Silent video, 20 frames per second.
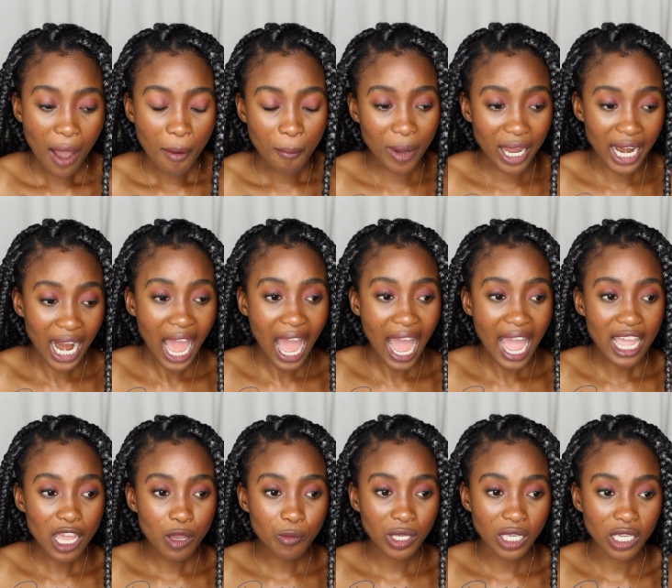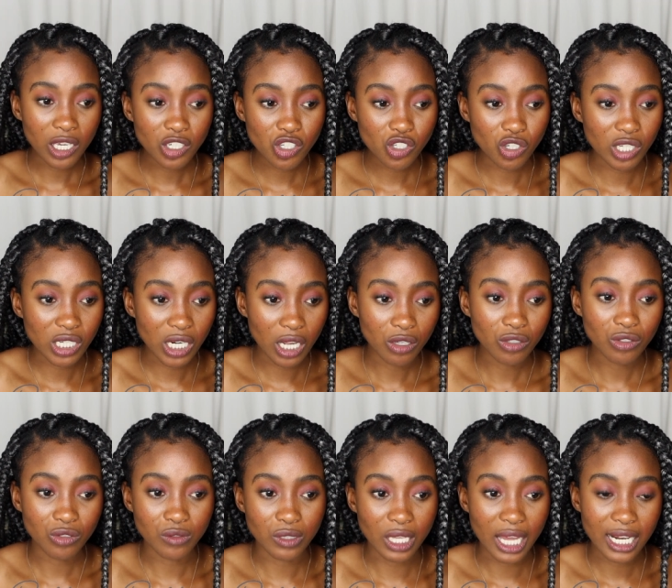But I am here to tell
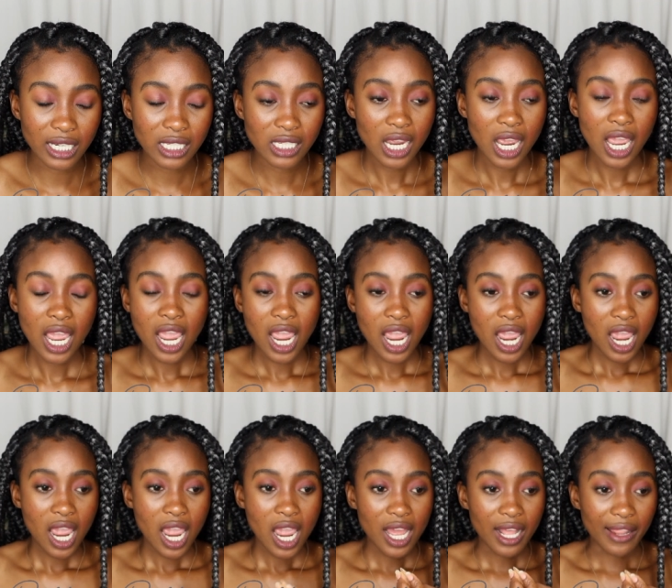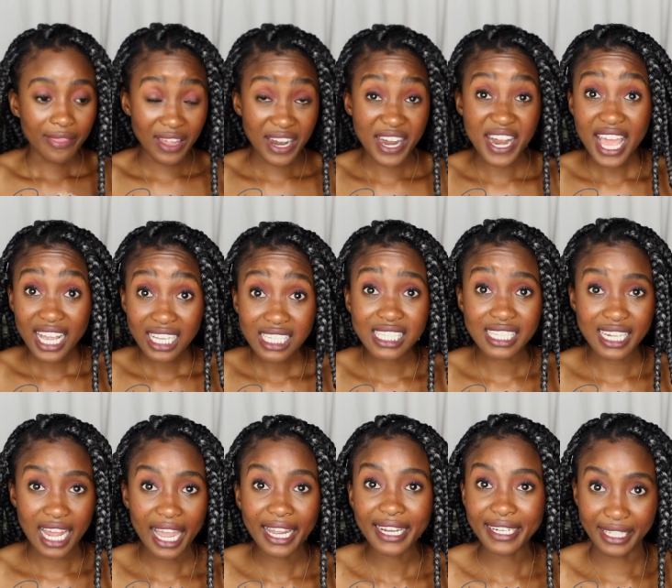you that the next
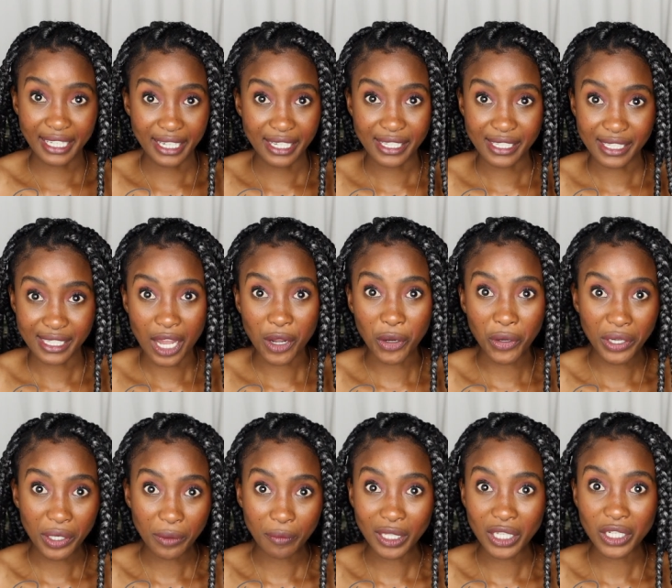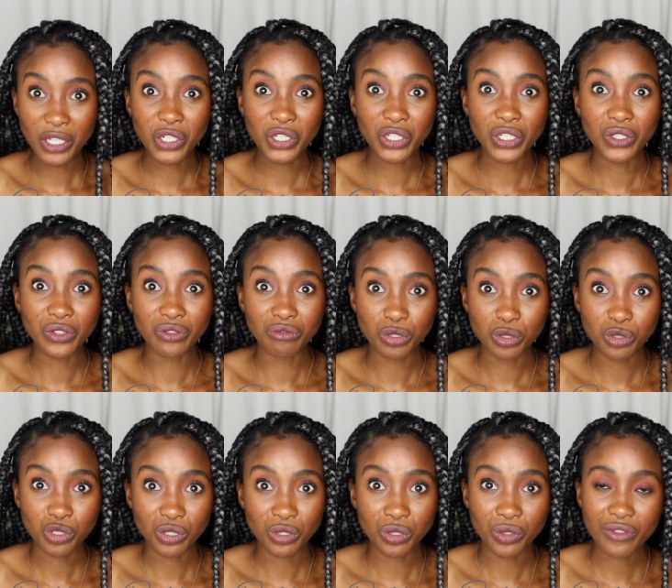9 years are going to be
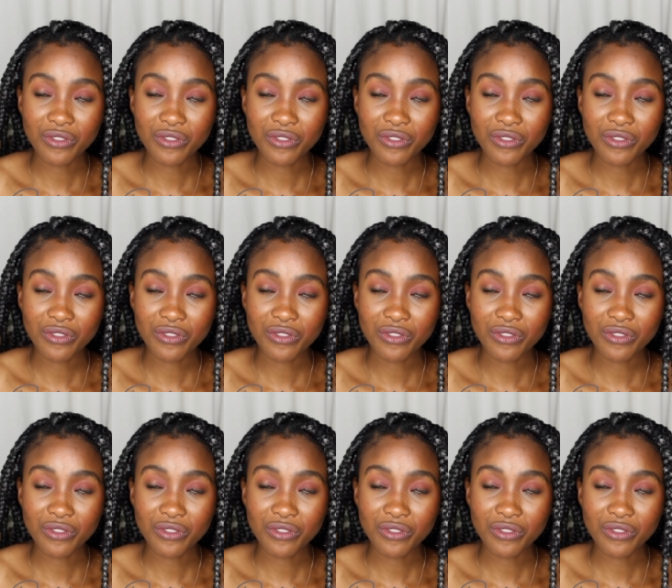crucial.